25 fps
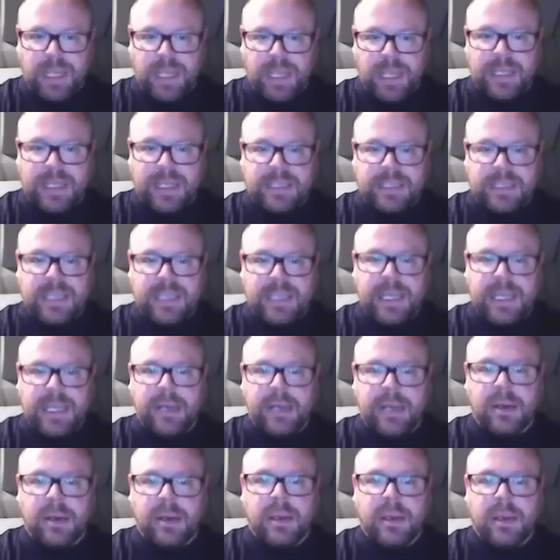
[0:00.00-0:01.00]
and you can see
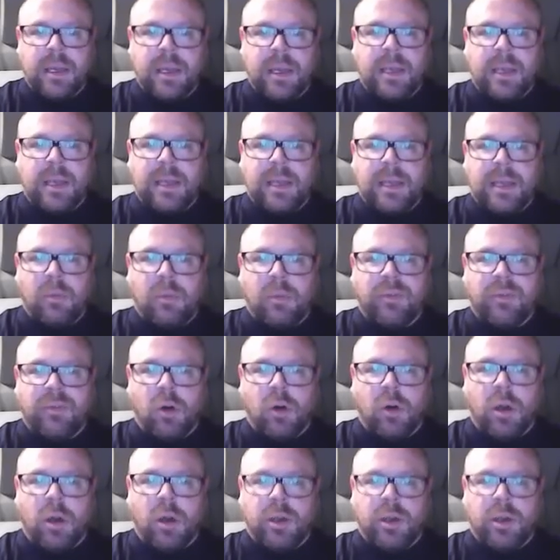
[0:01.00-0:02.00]
here that we've
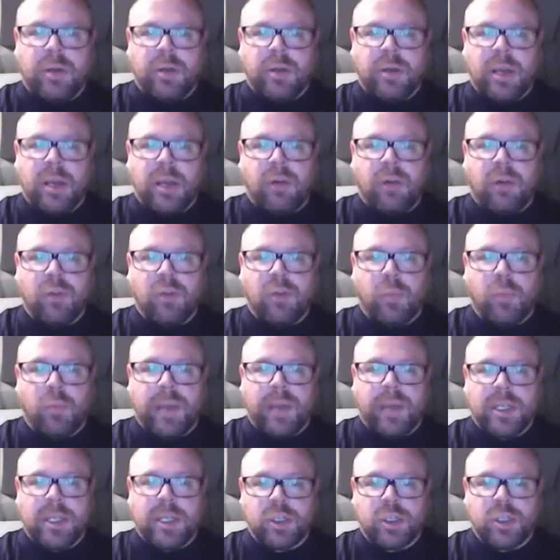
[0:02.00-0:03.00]
got an area of low
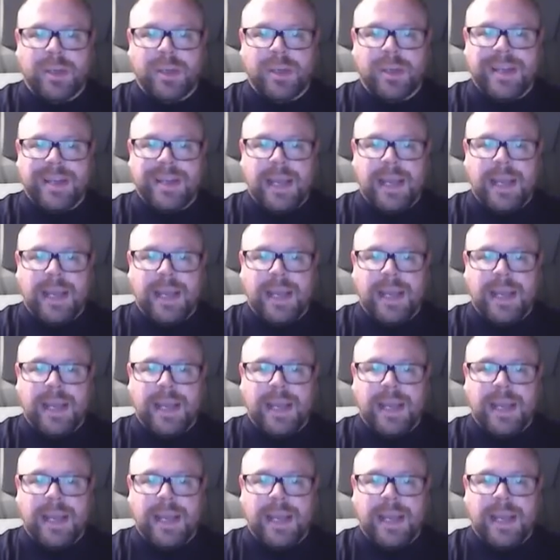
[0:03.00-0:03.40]
pressure